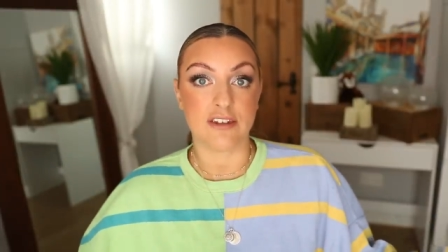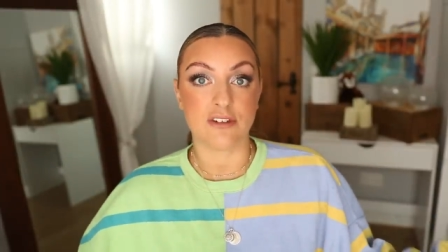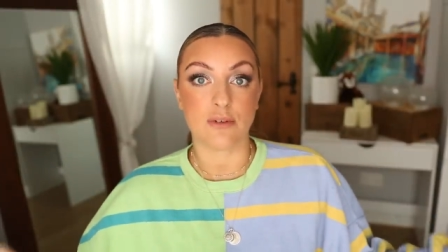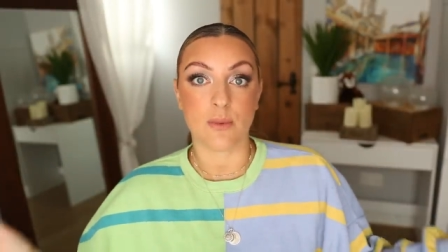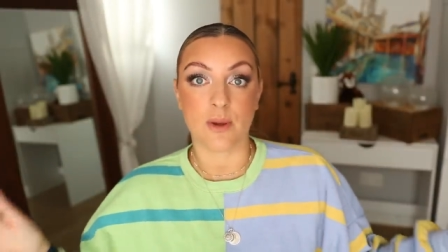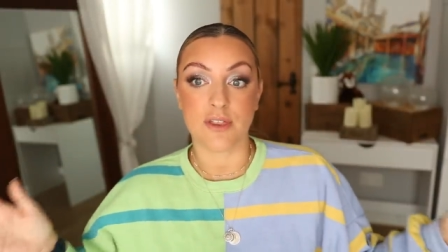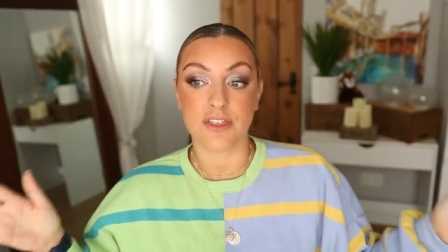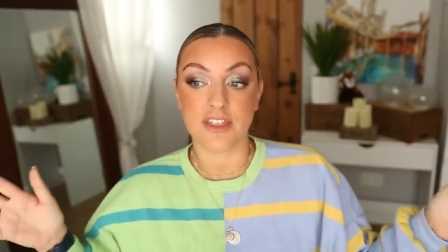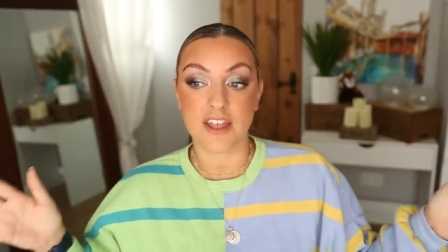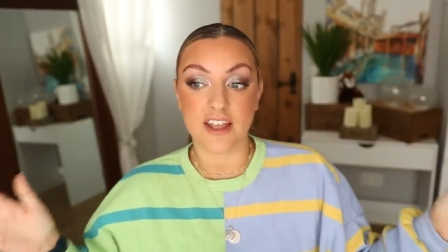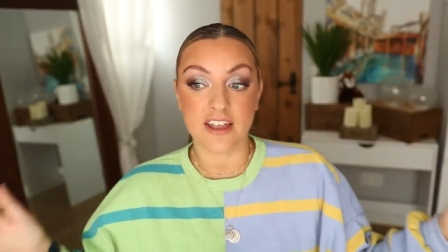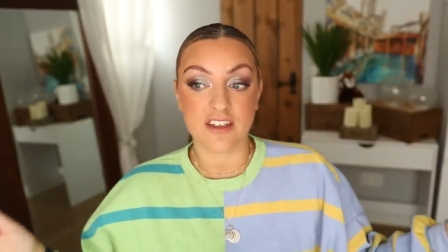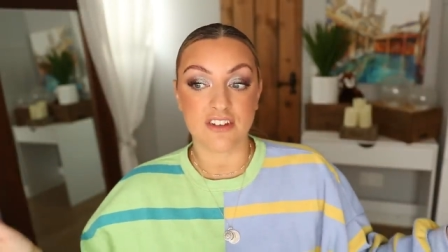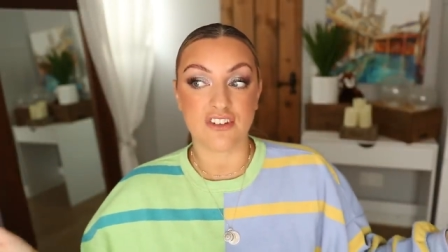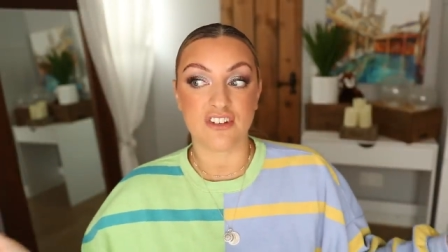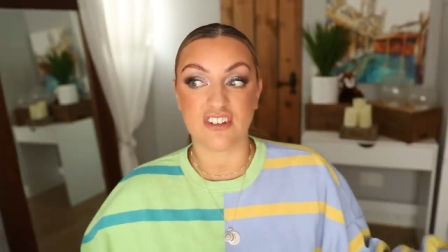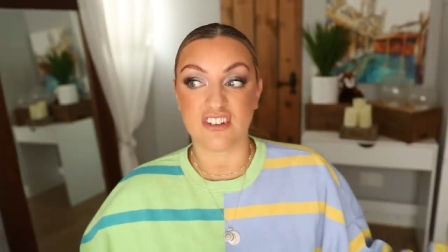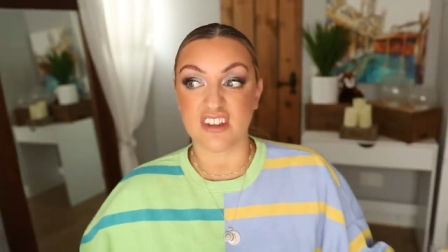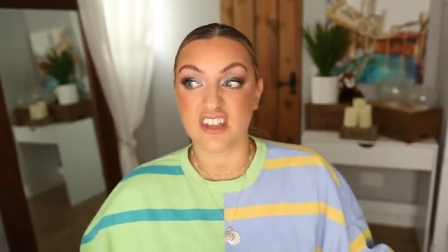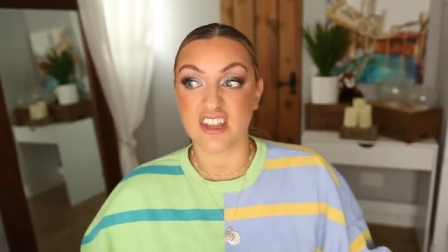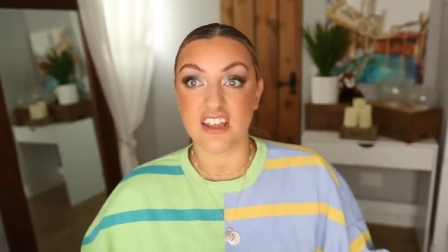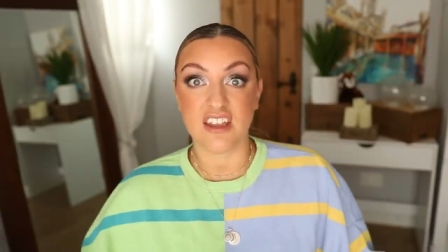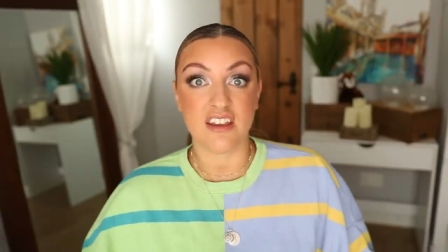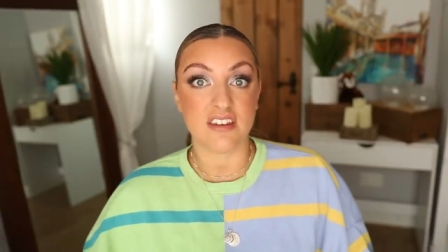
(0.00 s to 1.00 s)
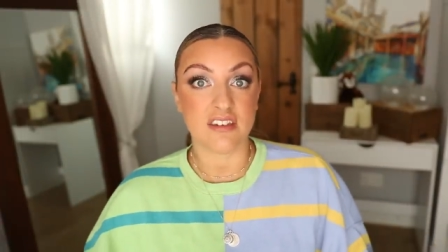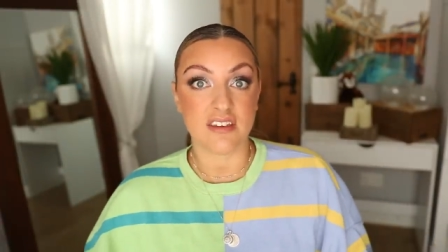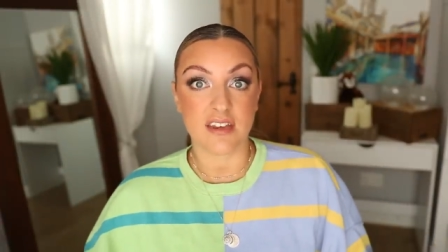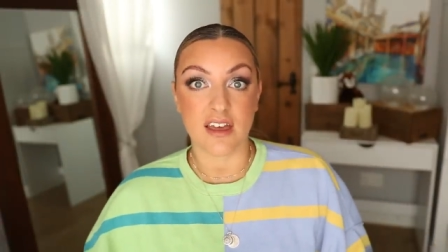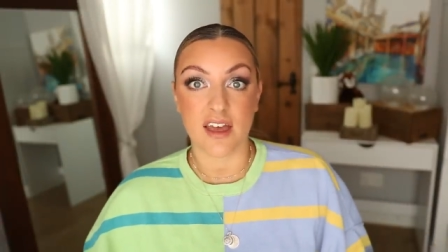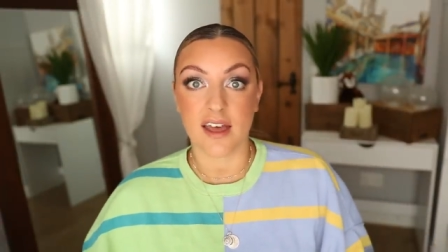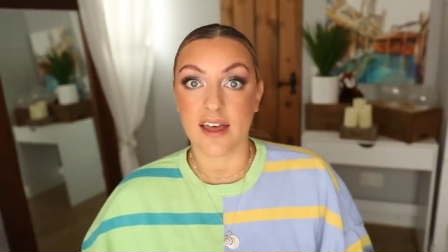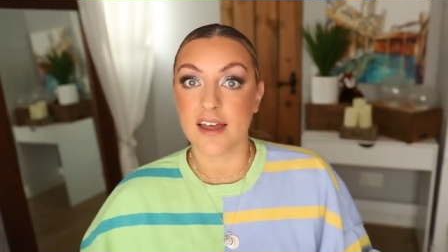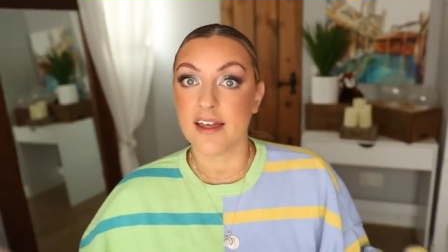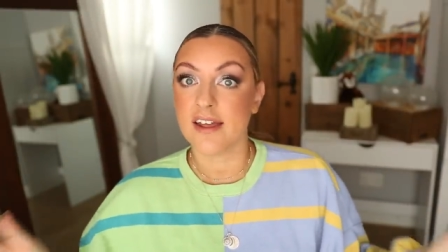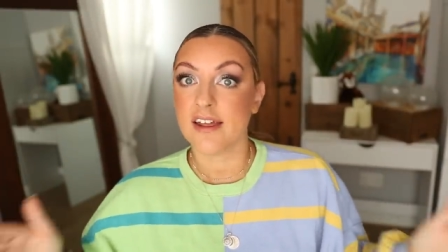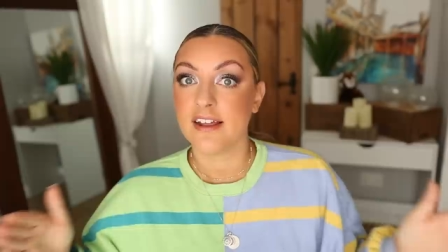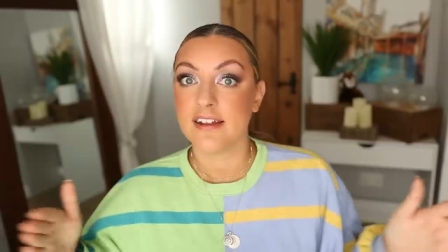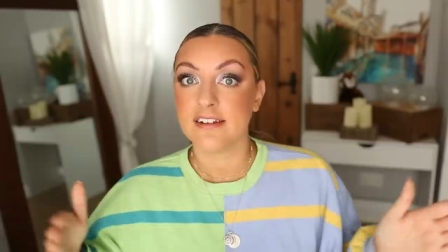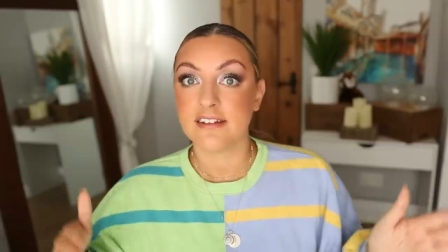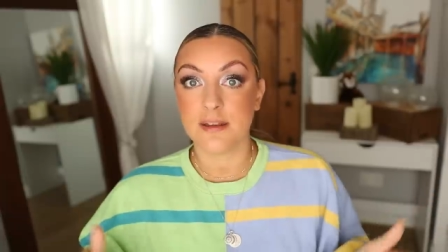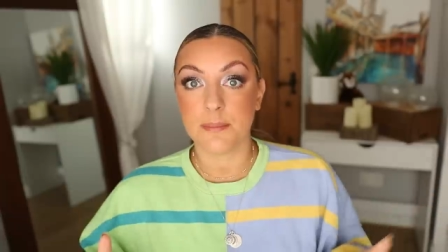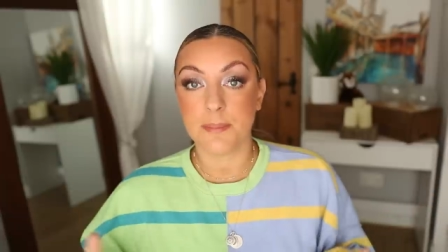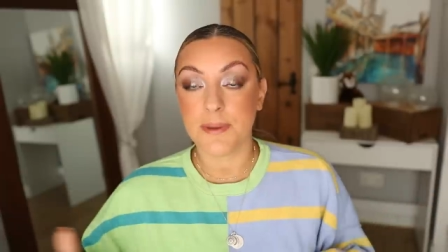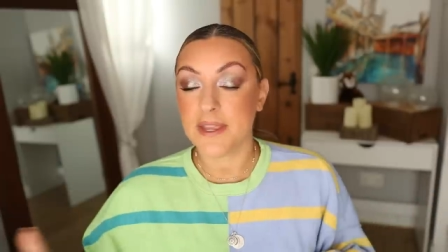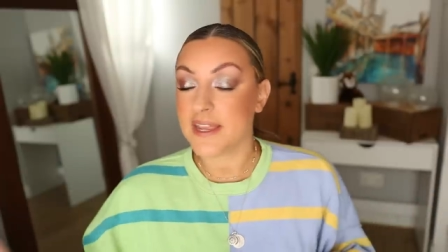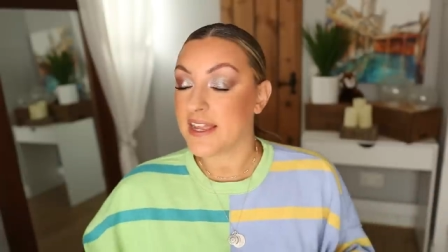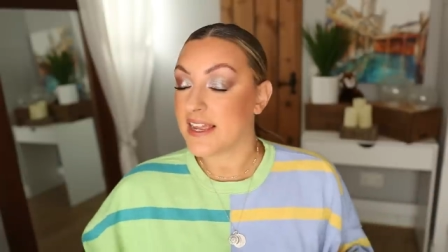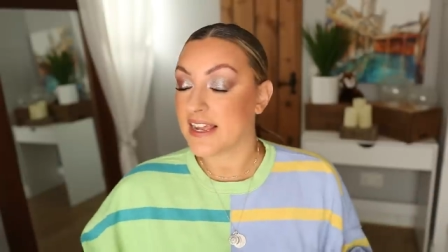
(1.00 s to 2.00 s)
So I think it's just easier
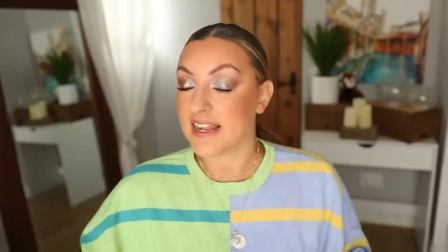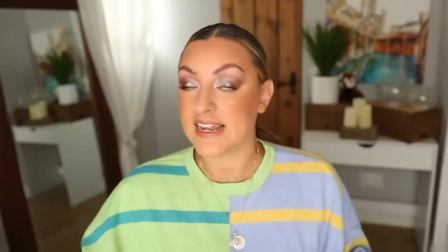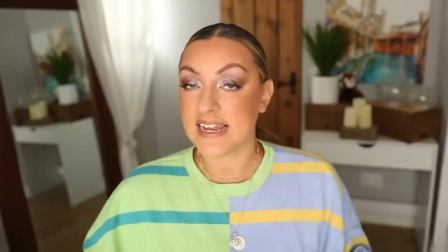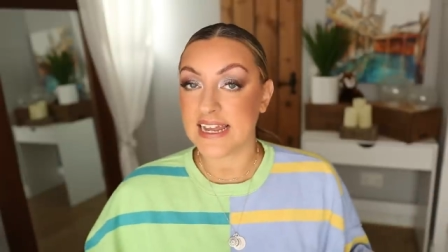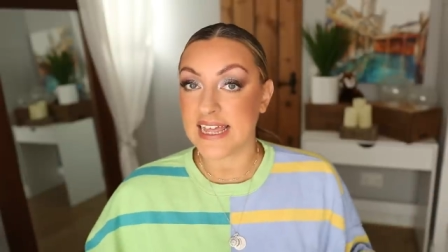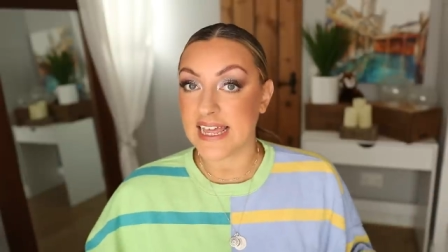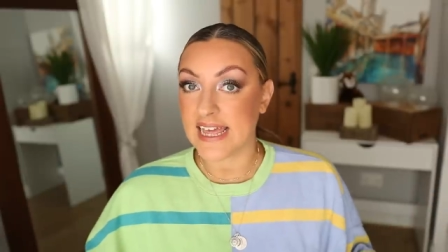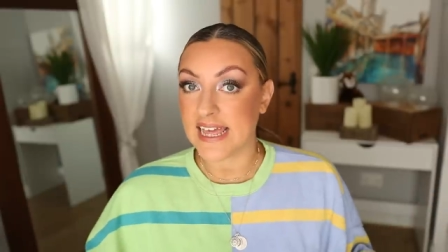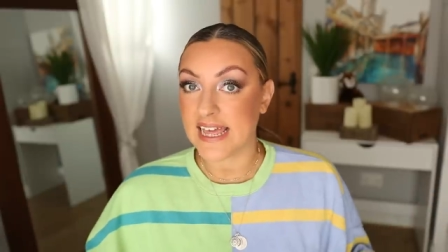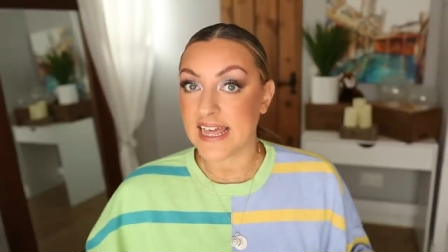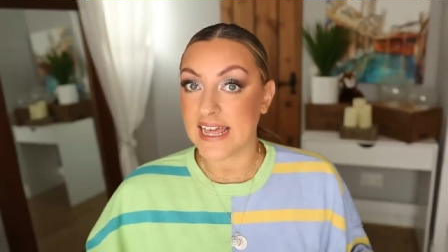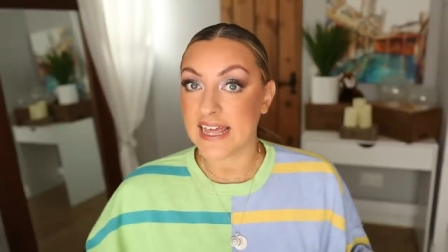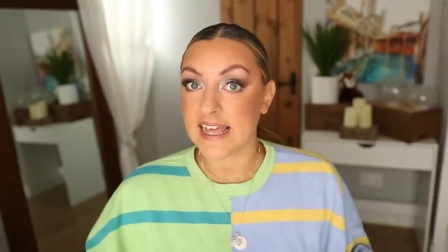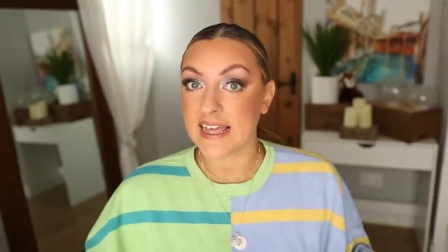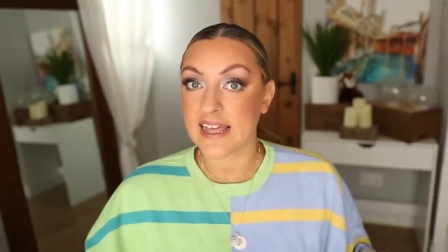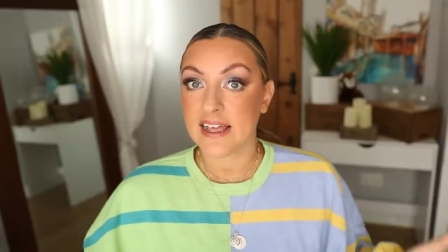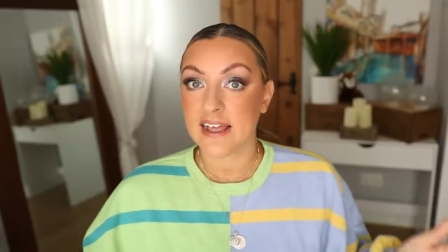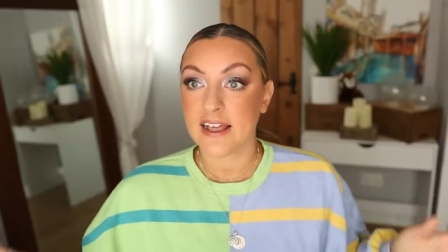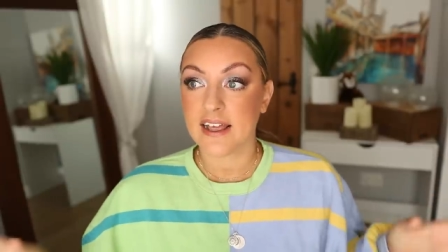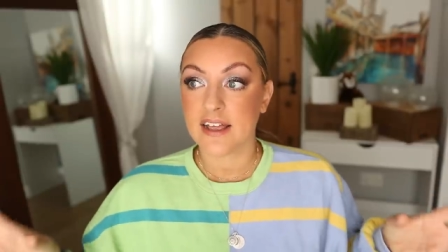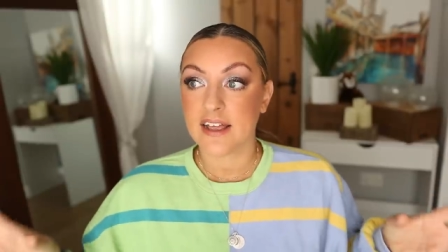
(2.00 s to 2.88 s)
to be clear